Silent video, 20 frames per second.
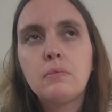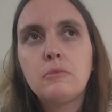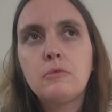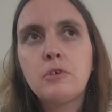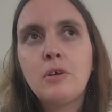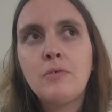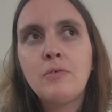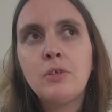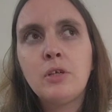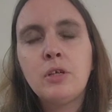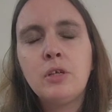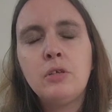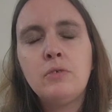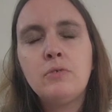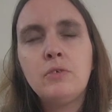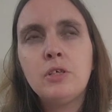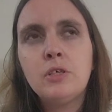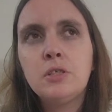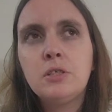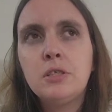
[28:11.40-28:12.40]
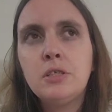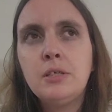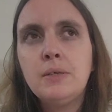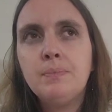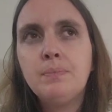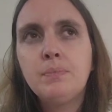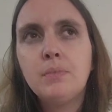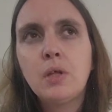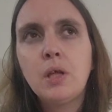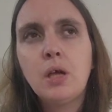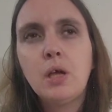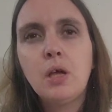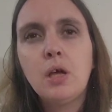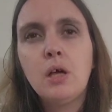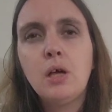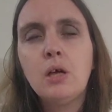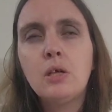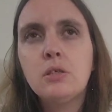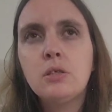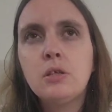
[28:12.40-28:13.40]
traveling university.
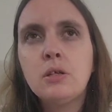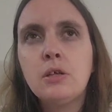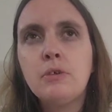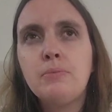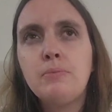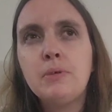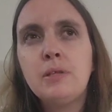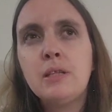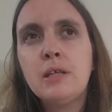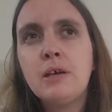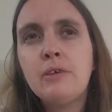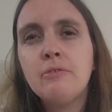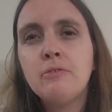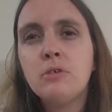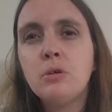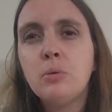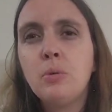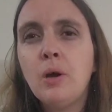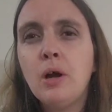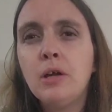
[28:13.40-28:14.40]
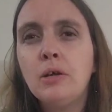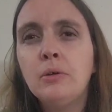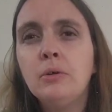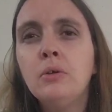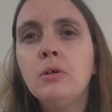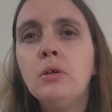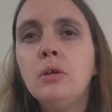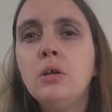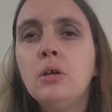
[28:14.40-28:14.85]
So they've been there for a while.